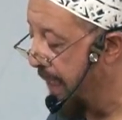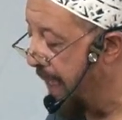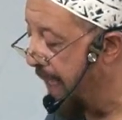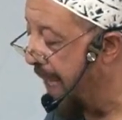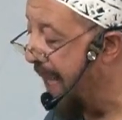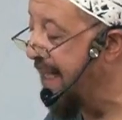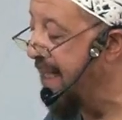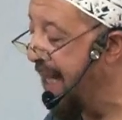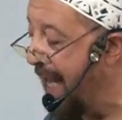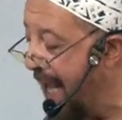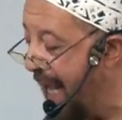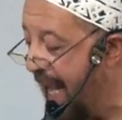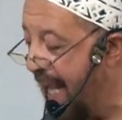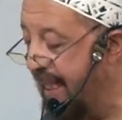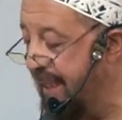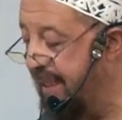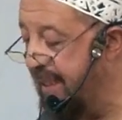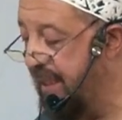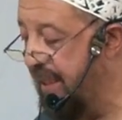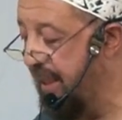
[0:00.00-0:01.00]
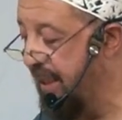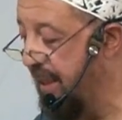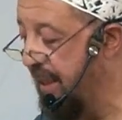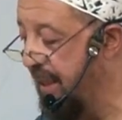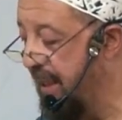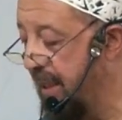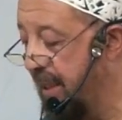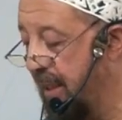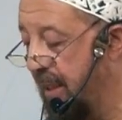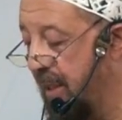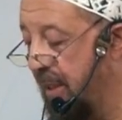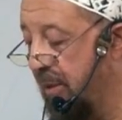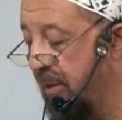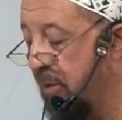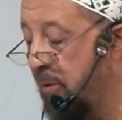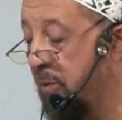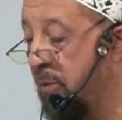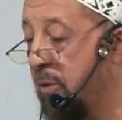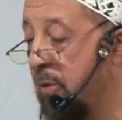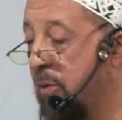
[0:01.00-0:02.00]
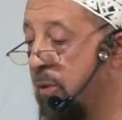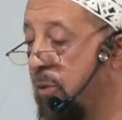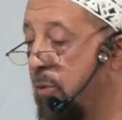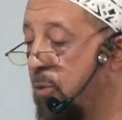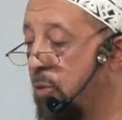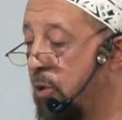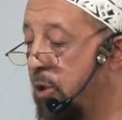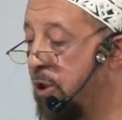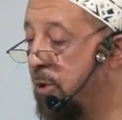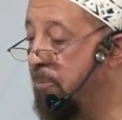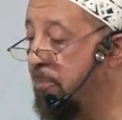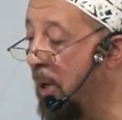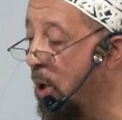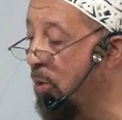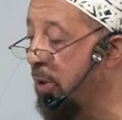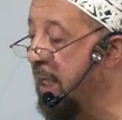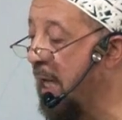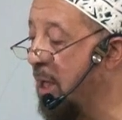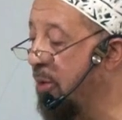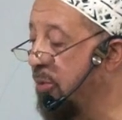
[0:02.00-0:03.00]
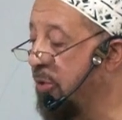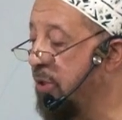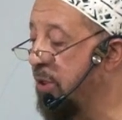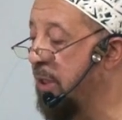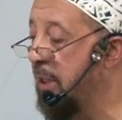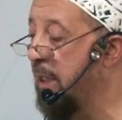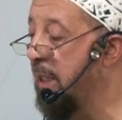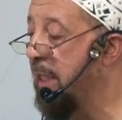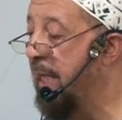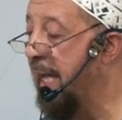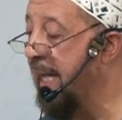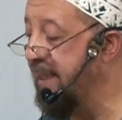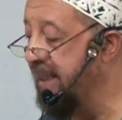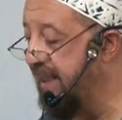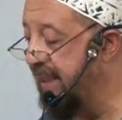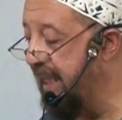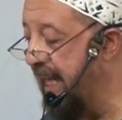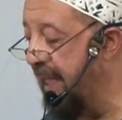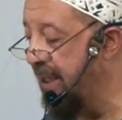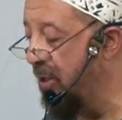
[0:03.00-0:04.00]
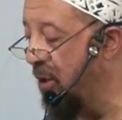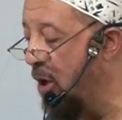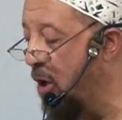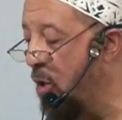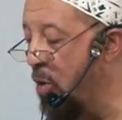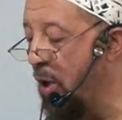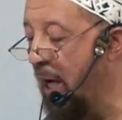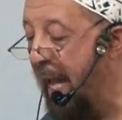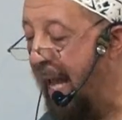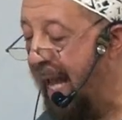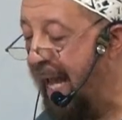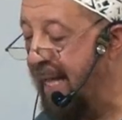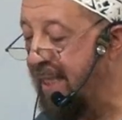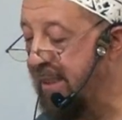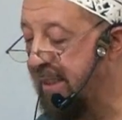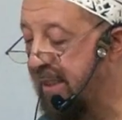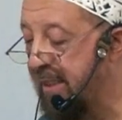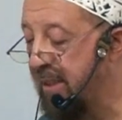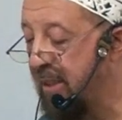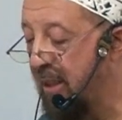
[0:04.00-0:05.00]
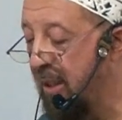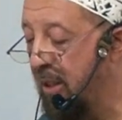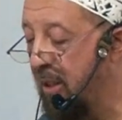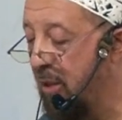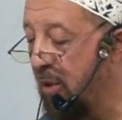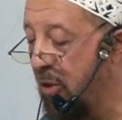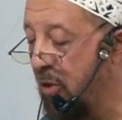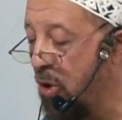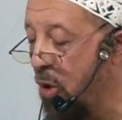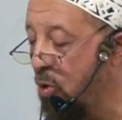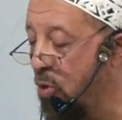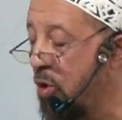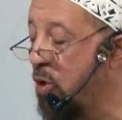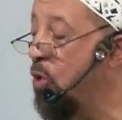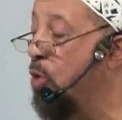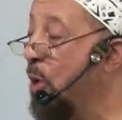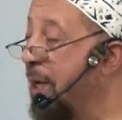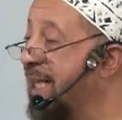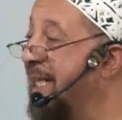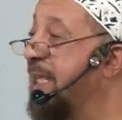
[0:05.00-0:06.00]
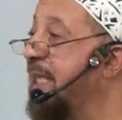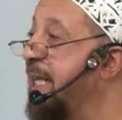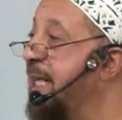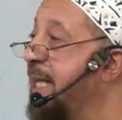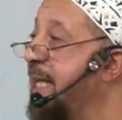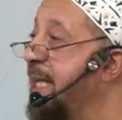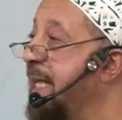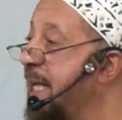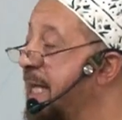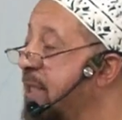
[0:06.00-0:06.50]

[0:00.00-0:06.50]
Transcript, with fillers: an ant spoke out and said, O oh, ants, go quickly